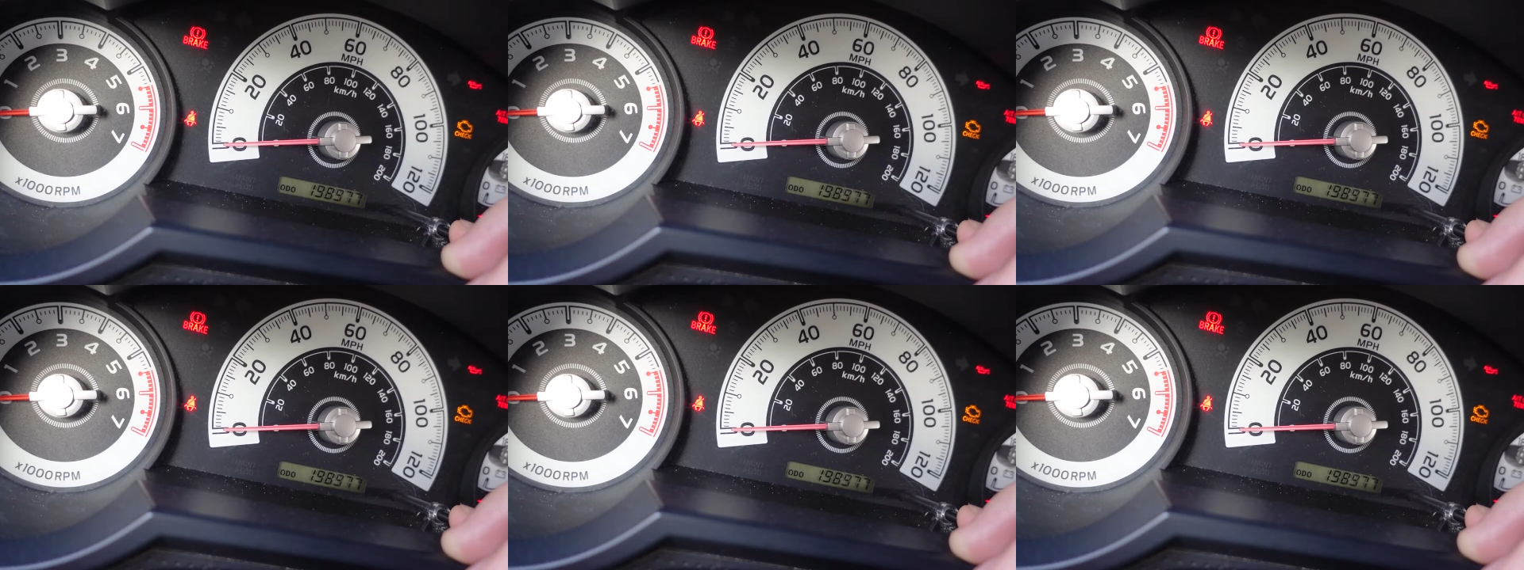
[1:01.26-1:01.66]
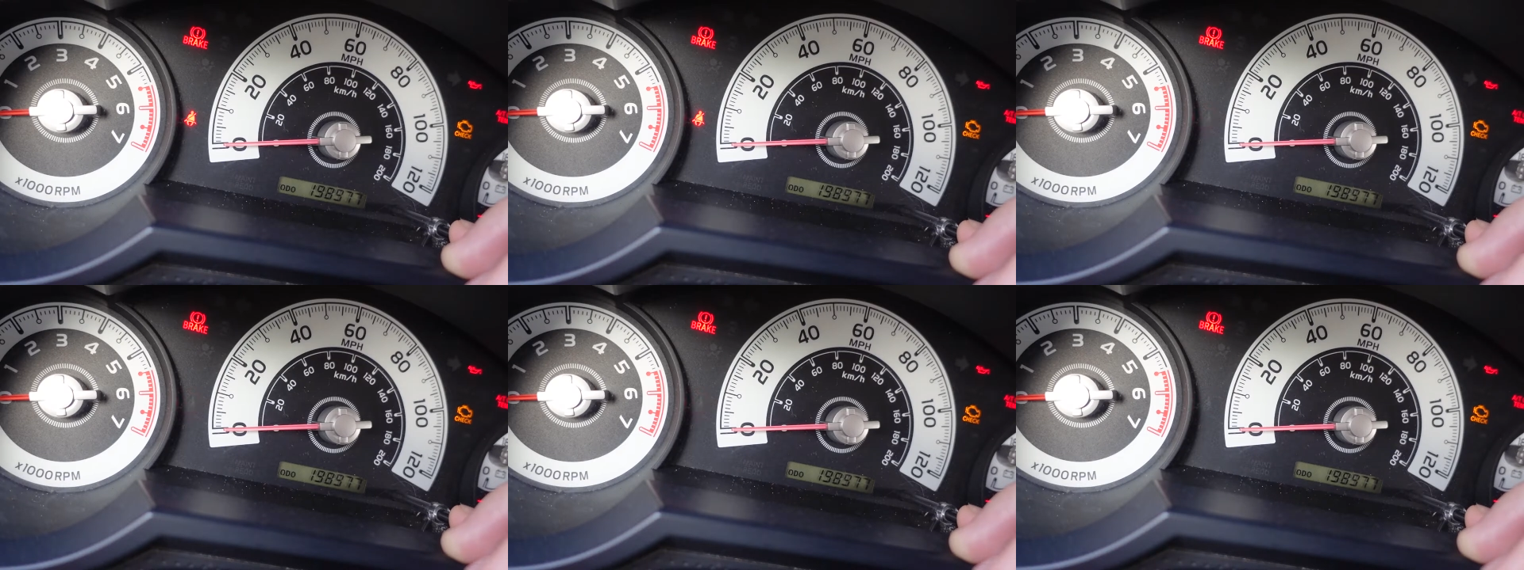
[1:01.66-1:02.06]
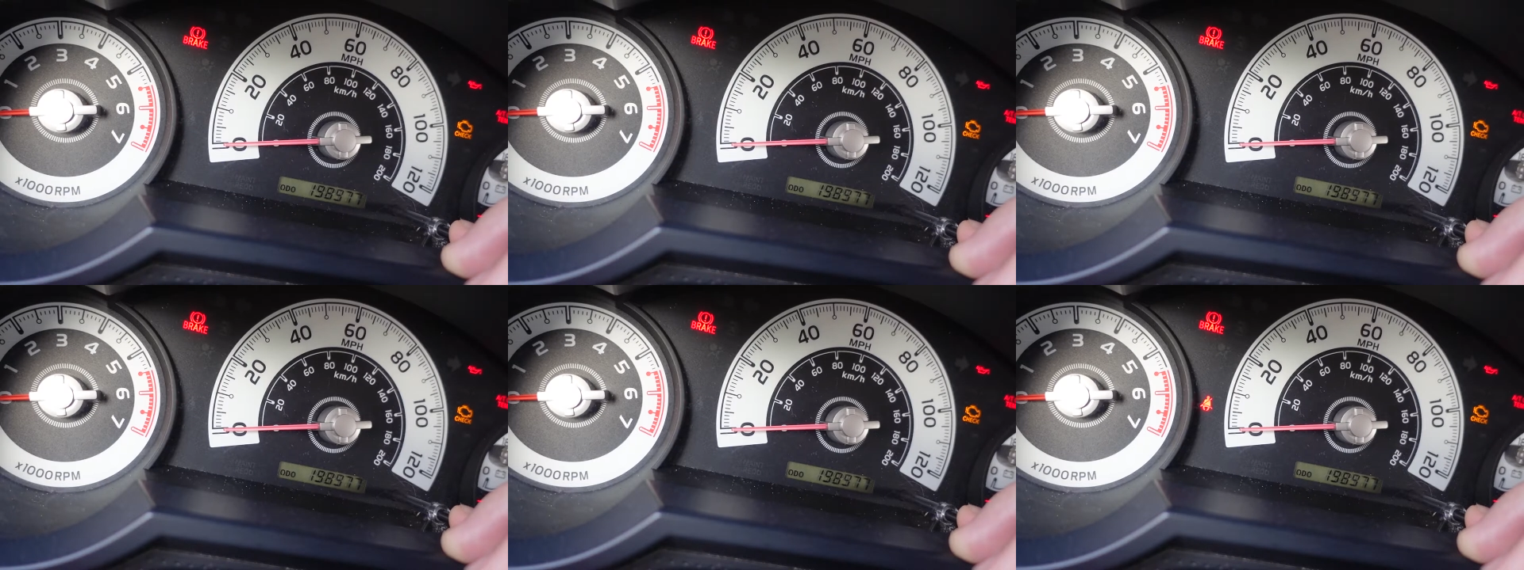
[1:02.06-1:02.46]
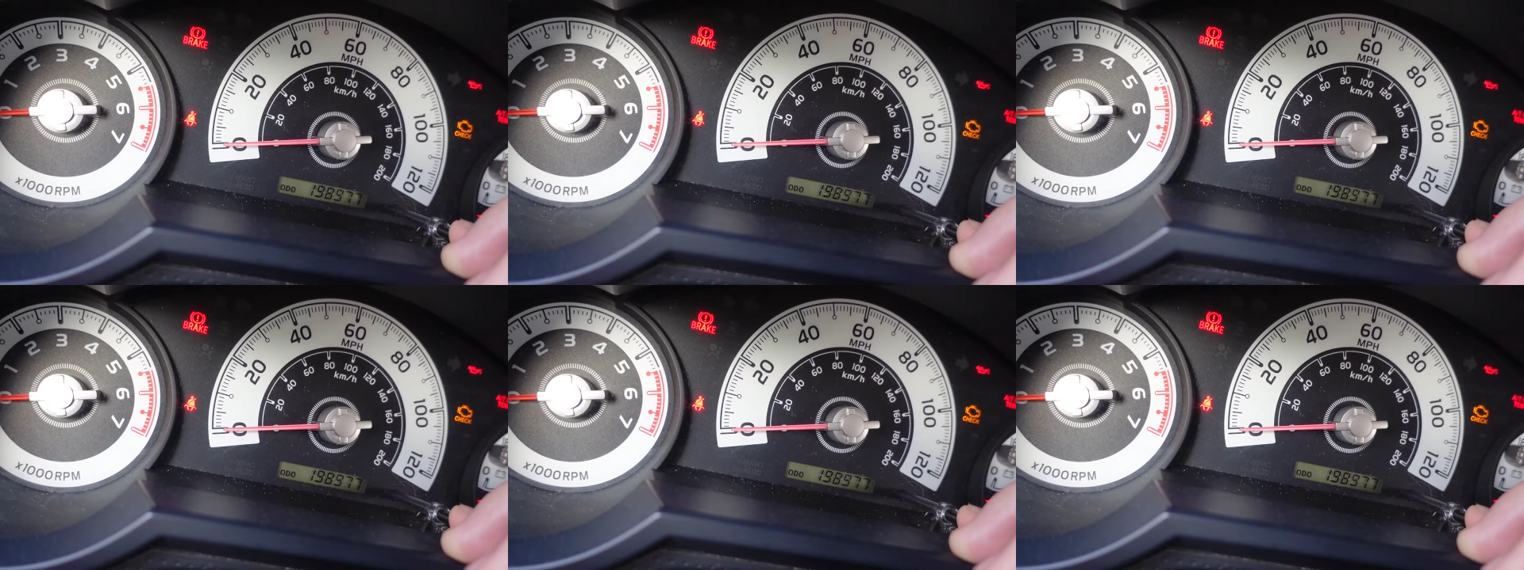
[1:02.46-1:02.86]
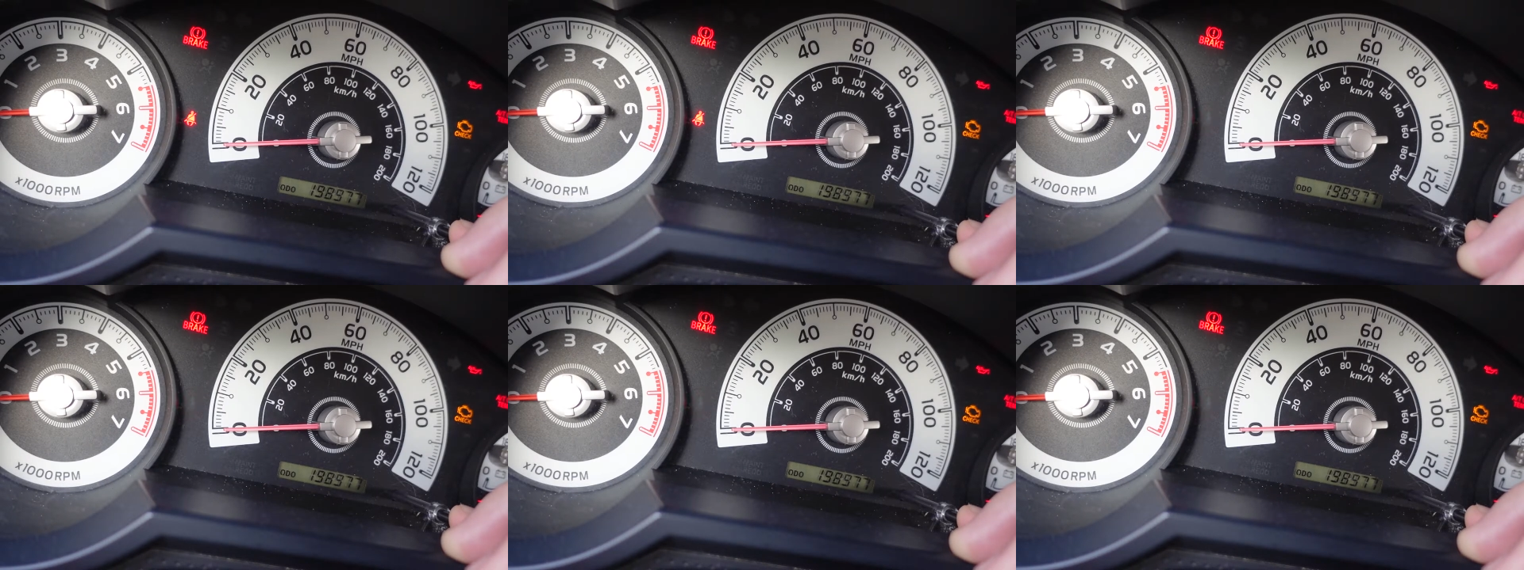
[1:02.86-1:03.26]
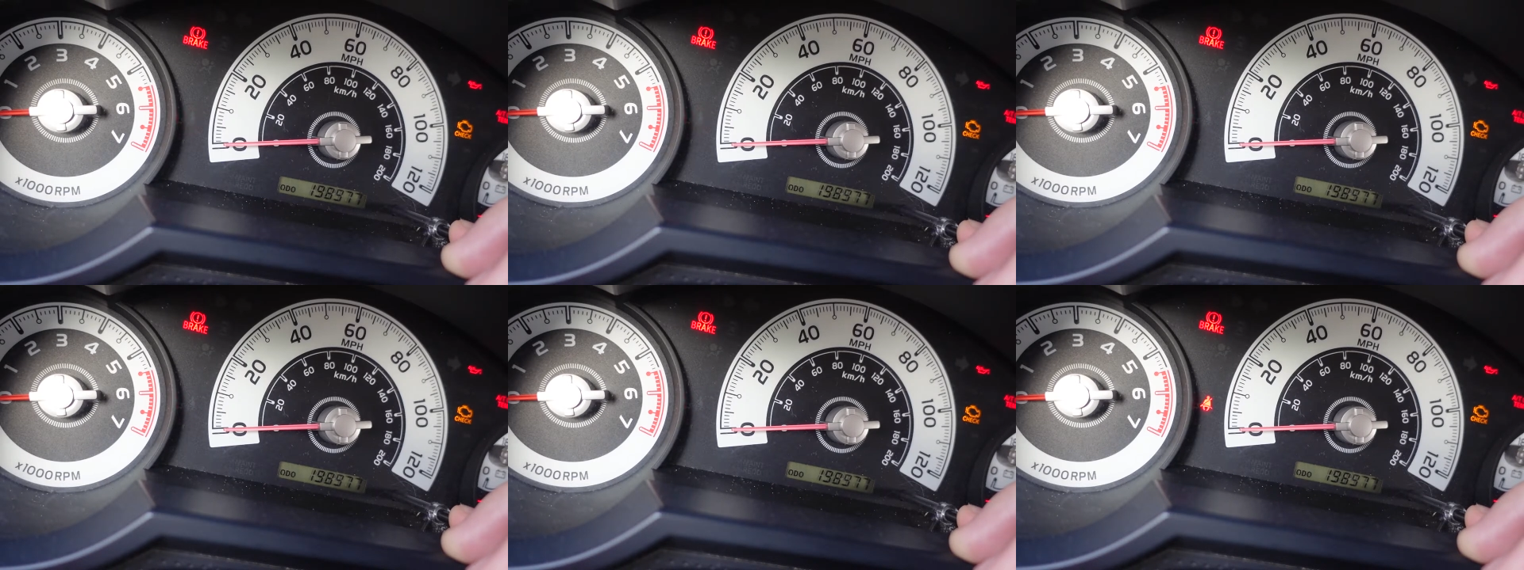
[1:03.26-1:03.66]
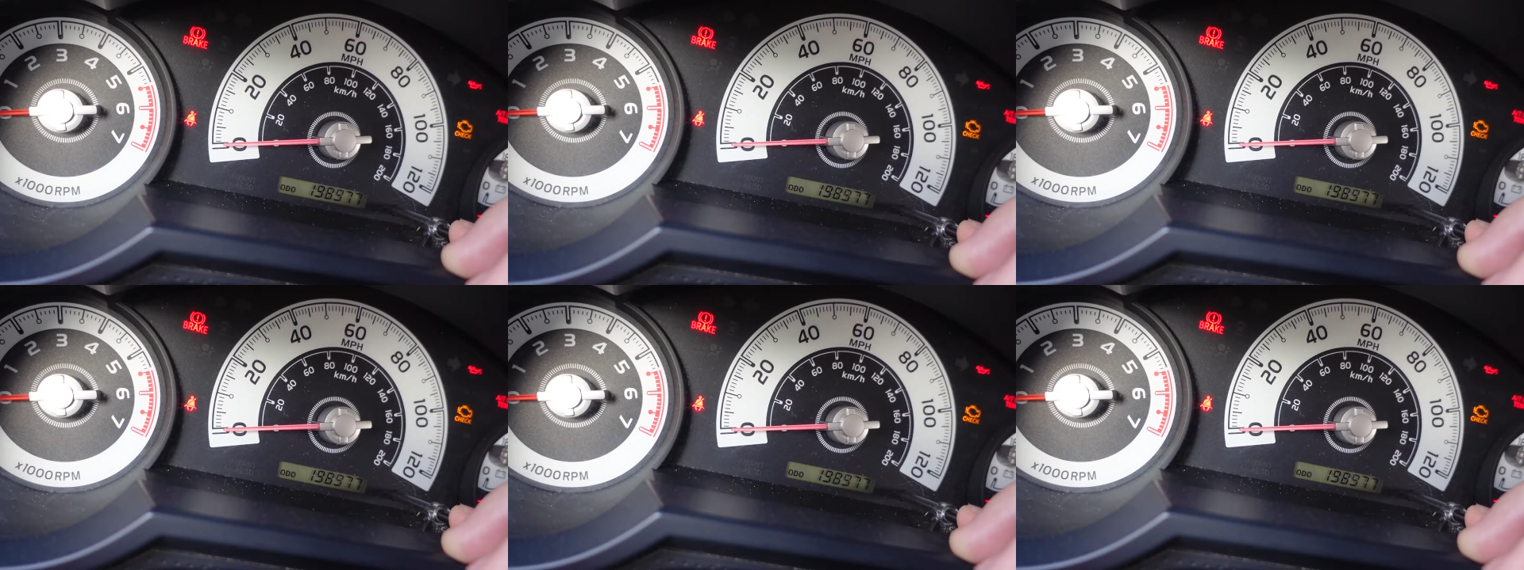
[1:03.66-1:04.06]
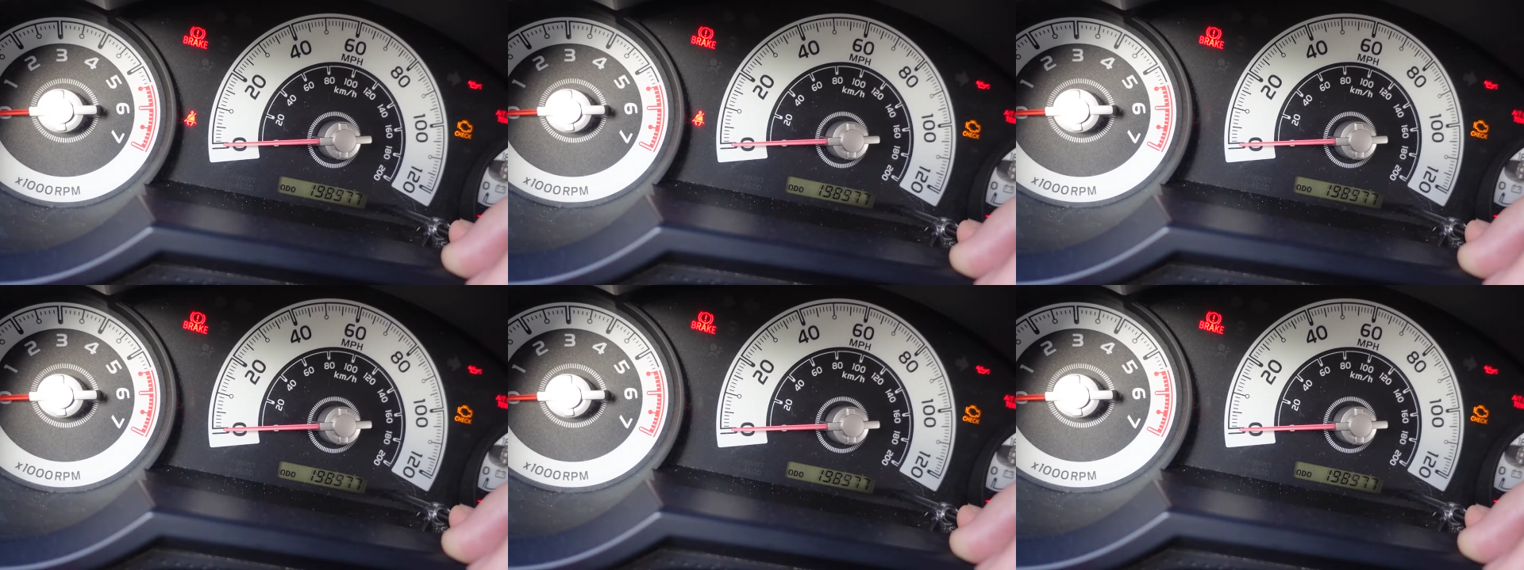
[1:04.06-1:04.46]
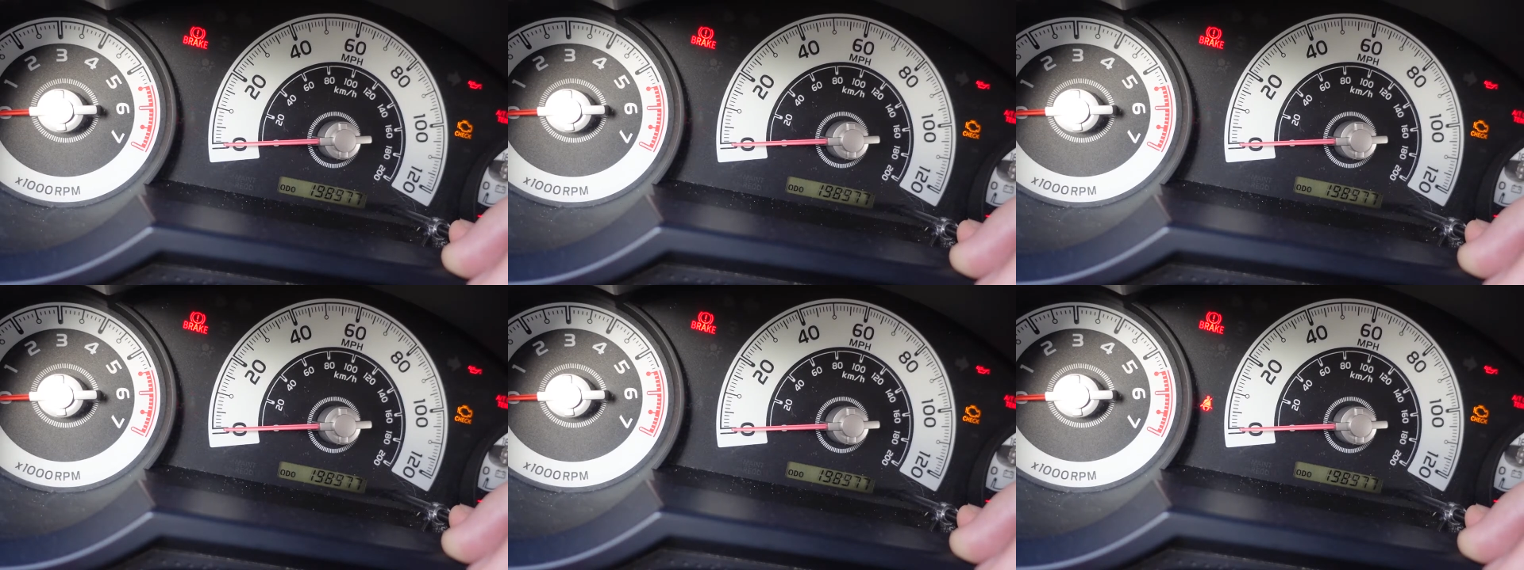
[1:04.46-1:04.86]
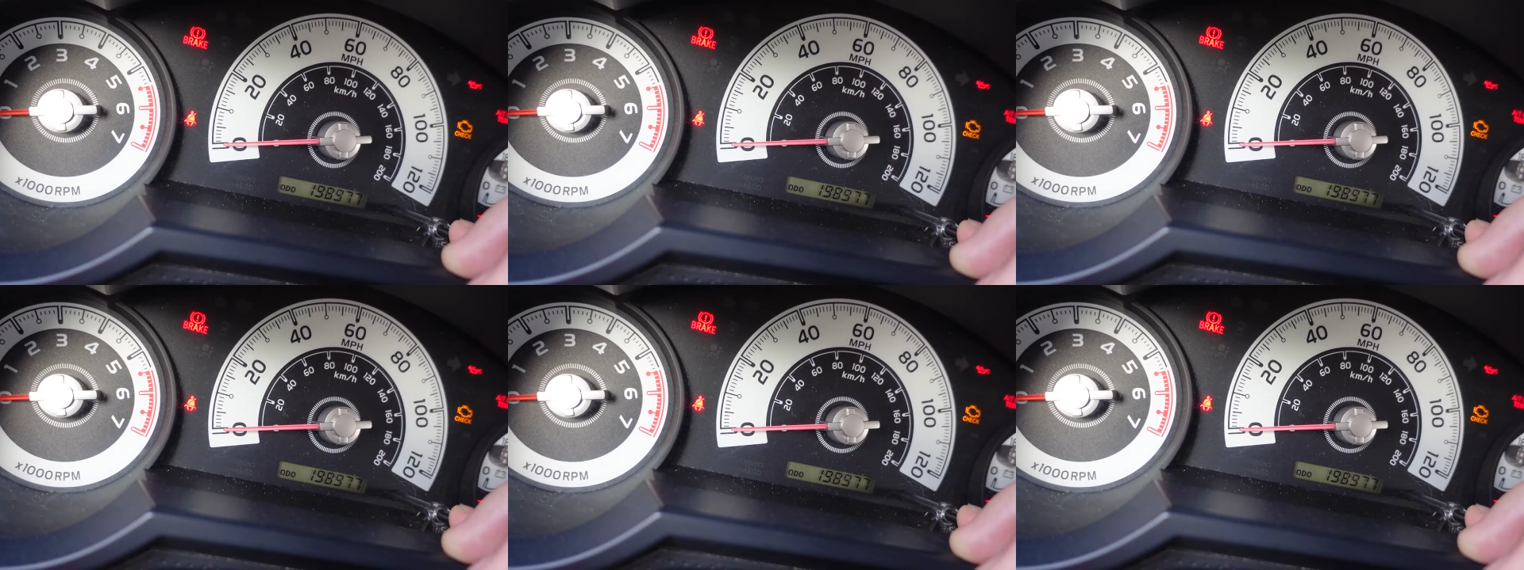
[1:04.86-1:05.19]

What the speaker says: [unreadable: no face in view]